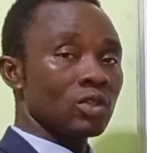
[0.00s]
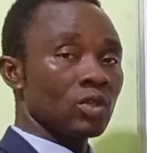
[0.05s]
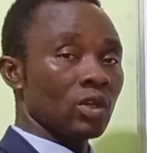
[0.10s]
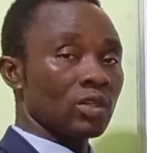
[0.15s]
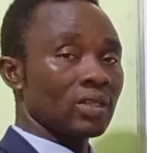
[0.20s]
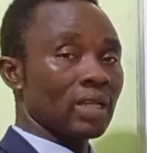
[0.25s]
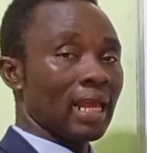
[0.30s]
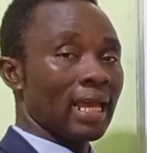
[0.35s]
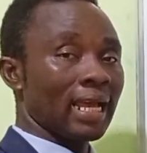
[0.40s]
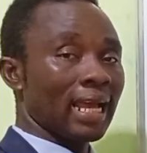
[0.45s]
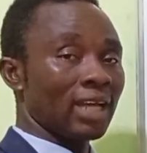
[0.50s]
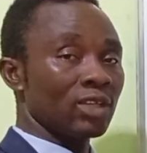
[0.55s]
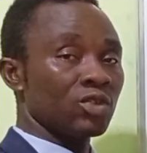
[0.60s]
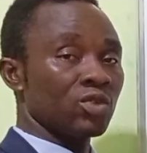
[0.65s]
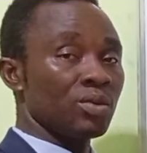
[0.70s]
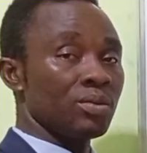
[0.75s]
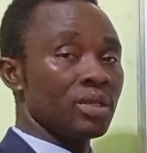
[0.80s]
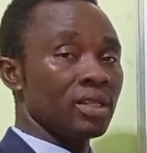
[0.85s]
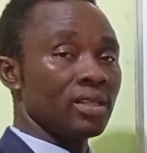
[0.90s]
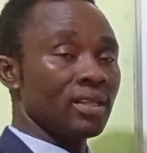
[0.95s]
Just like
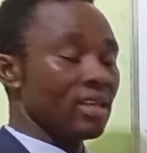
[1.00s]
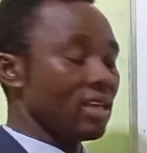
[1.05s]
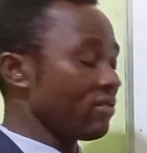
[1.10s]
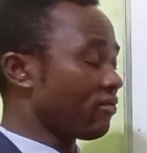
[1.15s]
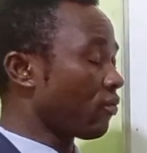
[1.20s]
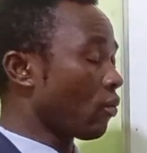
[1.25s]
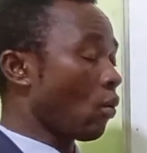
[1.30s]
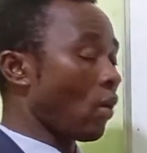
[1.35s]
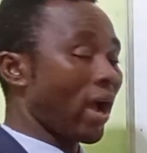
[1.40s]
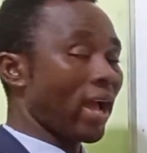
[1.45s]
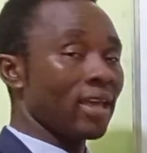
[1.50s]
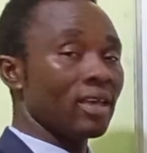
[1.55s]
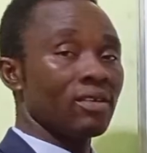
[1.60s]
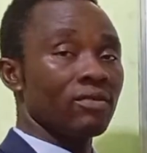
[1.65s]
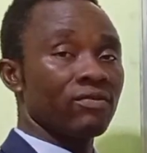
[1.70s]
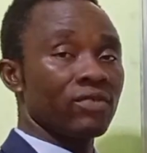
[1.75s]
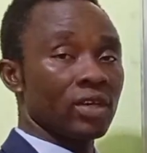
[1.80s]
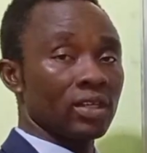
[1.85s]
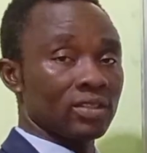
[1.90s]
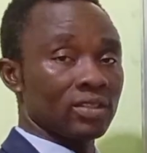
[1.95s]
assuming if
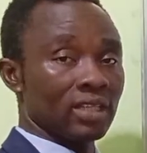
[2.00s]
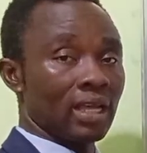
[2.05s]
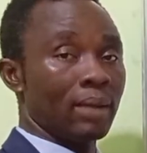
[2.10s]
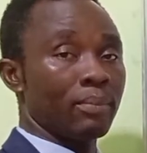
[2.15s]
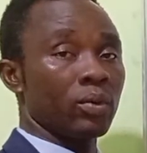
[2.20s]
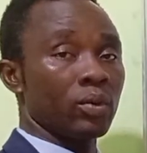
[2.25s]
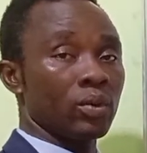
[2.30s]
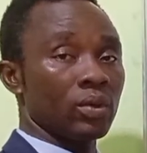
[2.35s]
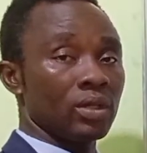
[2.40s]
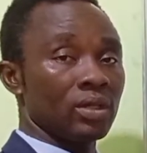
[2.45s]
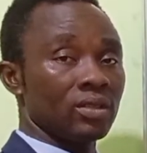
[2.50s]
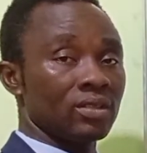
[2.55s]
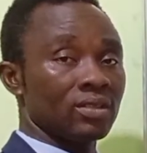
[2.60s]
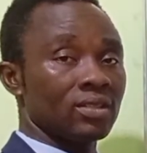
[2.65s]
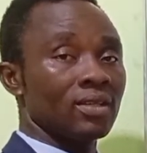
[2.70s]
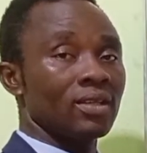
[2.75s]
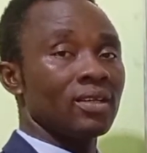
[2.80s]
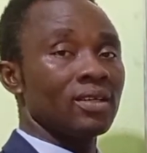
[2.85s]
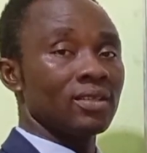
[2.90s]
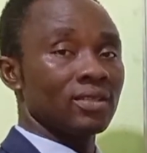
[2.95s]
y, for example,
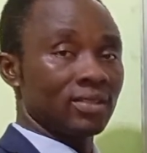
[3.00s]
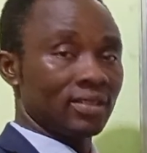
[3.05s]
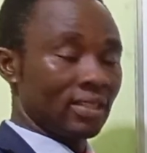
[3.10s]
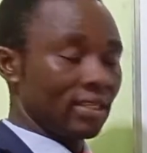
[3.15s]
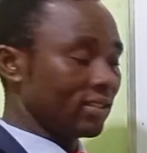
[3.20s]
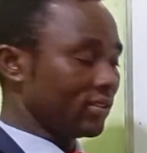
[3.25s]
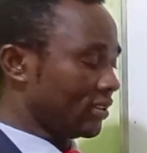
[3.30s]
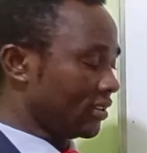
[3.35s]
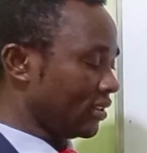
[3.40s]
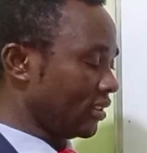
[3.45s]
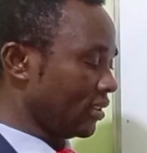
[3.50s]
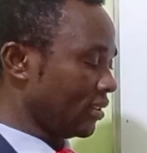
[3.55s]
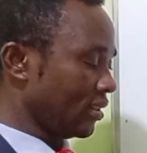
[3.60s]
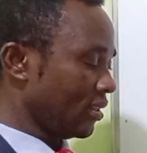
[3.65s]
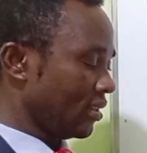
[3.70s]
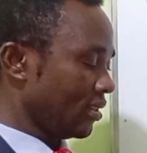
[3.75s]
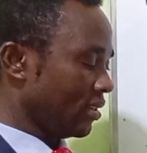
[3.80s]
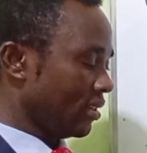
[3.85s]
is 60,